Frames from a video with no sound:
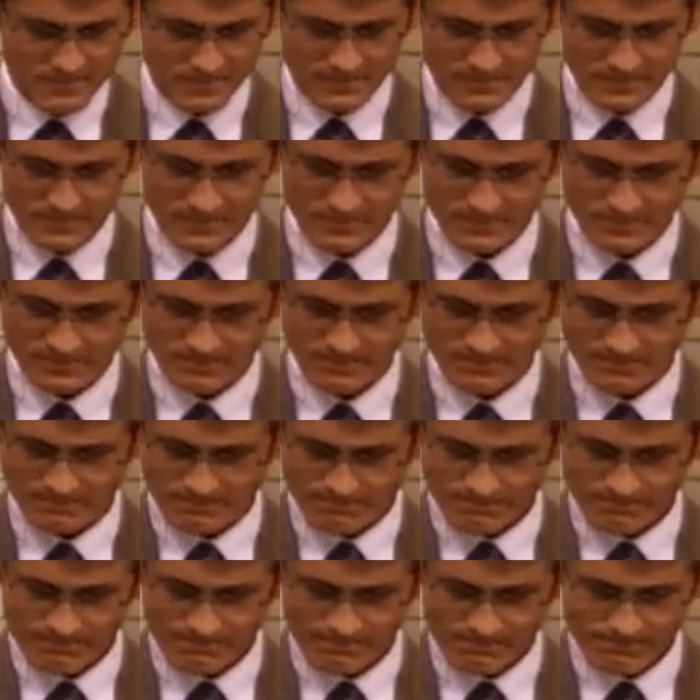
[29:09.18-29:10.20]

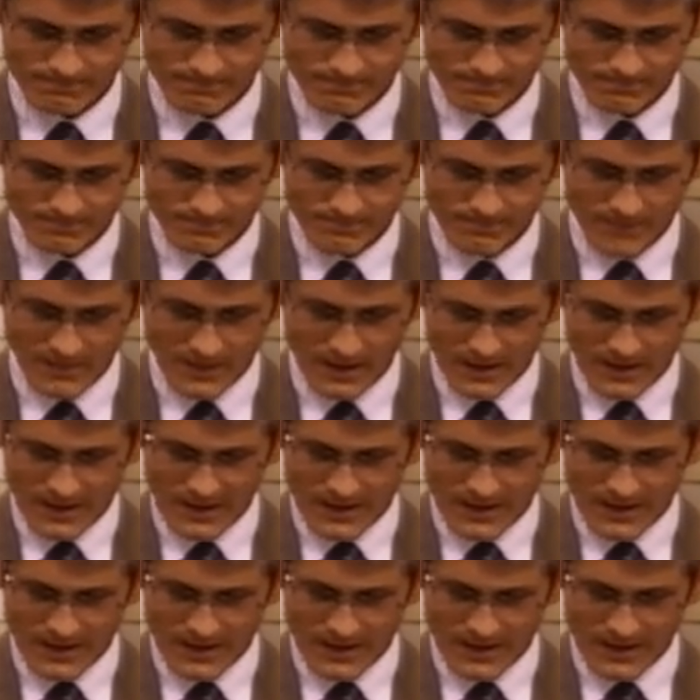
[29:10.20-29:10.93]
No one is speaking in this clip.